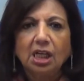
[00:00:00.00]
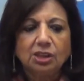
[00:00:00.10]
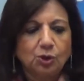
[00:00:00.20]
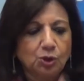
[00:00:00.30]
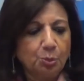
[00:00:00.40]

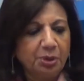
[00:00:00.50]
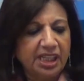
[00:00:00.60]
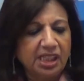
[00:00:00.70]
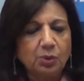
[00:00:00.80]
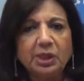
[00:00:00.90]
So to
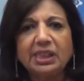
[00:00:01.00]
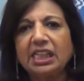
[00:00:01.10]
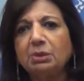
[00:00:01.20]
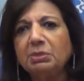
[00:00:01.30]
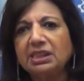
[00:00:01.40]
begin with,
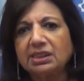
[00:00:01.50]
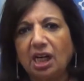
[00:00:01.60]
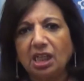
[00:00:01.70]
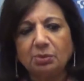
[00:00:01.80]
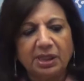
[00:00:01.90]
let me
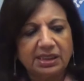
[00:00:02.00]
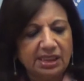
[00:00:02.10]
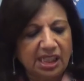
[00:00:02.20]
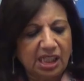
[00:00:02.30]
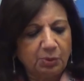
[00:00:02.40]
start by
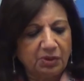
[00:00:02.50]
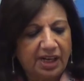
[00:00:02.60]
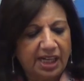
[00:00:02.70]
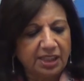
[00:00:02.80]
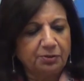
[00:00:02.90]
saying we've
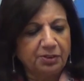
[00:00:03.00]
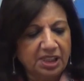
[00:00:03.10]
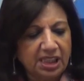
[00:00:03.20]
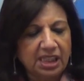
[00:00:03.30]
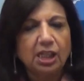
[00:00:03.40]
had a
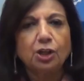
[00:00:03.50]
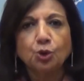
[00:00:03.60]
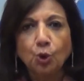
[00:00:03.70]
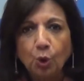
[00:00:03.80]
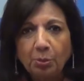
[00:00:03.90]
very
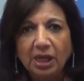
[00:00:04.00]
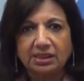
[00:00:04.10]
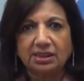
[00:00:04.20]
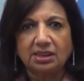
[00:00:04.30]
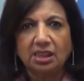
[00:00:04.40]

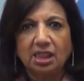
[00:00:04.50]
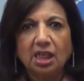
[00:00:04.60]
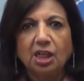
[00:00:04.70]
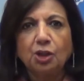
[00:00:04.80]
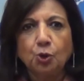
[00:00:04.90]
robust
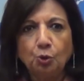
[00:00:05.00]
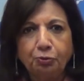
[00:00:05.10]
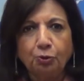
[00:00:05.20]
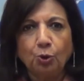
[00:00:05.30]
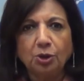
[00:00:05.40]

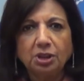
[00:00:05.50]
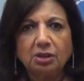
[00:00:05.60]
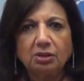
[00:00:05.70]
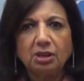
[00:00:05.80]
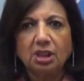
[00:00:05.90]
Q4
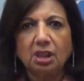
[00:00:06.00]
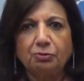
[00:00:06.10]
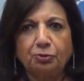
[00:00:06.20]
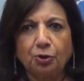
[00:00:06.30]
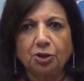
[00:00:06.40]

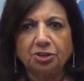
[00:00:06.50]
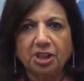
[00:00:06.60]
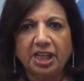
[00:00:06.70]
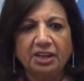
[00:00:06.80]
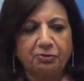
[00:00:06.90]

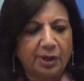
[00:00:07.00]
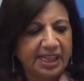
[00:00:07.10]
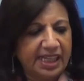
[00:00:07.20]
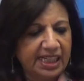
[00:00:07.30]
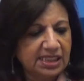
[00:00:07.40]
for
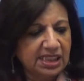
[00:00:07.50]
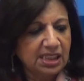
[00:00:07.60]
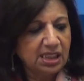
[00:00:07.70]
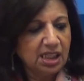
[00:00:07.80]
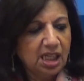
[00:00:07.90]

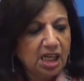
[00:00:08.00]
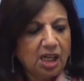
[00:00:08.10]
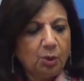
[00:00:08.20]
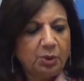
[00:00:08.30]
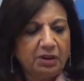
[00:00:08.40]
FY18.
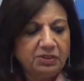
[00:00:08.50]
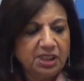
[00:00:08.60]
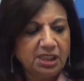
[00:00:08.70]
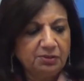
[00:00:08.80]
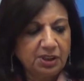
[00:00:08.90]
We have
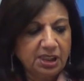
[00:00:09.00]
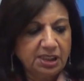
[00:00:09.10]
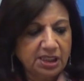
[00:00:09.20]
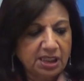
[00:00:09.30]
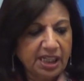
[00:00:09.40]

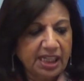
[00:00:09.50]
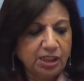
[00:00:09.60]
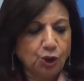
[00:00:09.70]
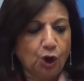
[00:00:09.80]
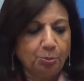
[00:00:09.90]
delivered a
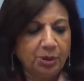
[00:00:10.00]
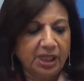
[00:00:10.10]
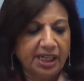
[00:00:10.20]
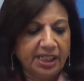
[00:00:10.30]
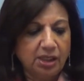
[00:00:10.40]
top
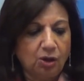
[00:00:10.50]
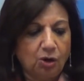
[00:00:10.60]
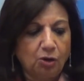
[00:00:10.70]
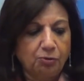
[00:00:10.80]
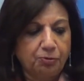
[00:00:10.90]
line
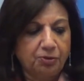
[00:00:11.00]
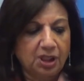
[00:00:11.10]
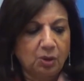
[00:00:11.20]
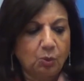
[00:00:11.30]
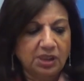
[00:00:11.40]
of
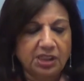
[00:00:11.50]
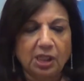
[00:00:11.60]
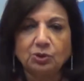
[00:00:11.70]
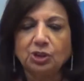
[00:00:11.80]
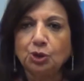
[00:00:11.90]

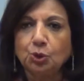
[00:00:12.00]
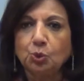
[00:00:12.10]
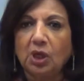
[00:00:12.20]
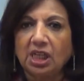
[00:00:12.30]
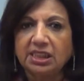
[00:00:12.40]

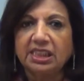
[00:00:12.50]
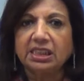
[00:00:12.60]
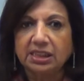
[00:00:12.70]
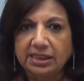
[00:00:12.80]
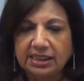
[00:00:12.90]

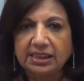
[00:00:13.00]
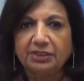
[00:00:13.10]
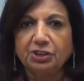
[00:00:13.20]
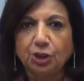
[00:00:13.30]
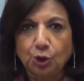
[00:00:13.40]

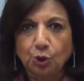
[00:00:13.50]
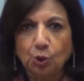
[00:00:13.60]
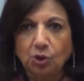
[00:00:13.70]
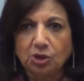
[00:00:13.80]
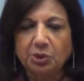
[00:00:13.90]
1,237
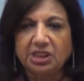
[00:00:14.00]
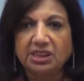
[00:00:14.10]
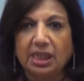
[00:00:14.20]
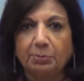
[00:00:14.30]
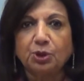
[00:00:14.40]
crores, which
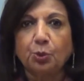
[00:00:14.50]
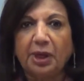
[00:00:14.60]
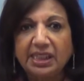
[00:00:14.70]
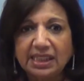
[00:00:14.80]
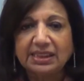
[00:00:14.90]
is up
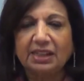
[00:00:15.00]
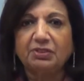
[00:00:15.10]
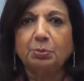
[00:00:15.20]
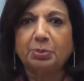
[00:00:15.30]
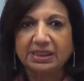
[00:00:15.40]

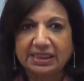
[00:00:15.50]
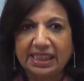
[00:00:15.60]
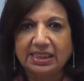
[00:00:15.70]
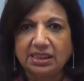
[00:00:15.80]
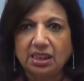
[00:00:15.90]

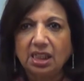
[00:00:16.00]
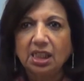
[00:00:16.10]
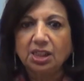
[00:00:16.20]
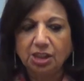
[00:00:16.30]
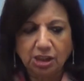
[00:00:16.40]
27%
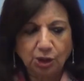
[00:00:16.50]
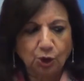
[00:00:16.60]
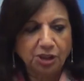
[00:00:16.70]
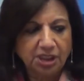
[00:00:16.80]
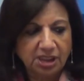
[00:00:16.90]
year
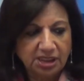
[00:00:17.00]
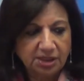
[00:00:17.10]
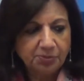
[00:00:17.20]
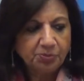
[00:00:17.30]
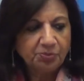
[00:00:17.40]
on year.
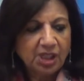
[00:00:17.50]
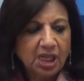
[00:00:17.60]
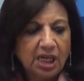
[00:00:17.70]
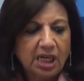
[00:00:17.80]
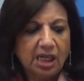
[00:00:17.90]

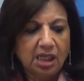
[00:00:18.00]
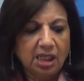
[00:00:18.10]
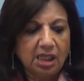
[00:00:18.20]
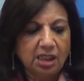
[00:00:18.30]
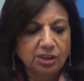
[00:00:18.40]

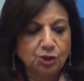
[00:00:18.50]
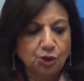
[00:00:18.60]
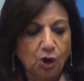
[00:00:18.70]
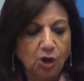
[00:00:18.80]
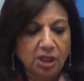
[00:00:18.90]
A
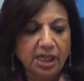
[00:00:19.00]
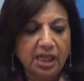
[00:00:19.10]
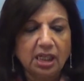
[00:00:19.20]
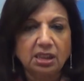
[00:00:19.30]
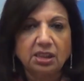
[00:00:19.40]
strong
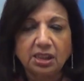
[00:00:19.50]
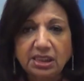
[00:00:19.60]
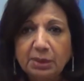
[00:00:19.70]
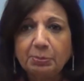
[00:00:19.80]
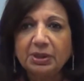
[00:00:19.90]

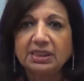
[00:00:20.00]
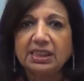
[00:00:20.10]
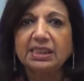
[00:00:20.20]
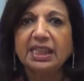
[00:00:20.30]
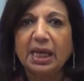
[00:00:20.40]

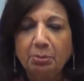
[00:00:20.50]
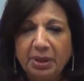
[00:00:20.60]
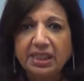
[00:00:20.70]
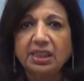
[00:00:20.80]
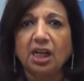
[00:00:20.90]
30%
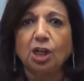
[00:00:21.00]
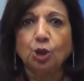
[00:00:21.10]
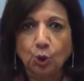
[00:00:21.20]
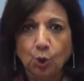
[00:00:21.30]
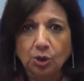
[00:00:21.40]
EBITDA
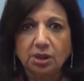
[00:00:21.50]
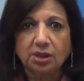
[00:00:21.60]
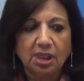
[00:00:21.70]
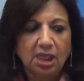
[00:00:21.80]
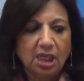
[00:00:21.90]
growth
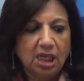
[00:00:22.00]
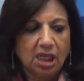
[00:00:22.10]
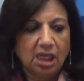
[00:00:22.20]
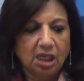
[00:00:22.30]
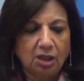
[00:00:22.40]

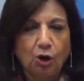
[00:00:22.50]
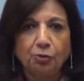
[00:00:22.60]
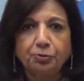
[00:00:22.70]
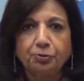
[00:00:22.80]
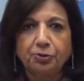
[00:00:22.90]
of